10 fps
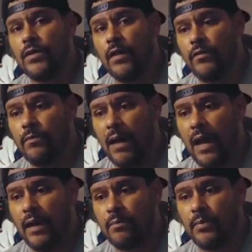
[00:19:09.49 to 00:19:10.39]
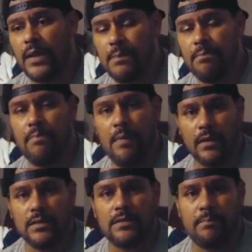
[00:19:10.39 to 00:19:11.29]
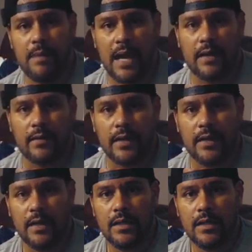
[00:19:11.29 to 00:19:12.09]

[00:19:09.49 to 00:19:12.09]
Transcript: if you buy a pre-built battery.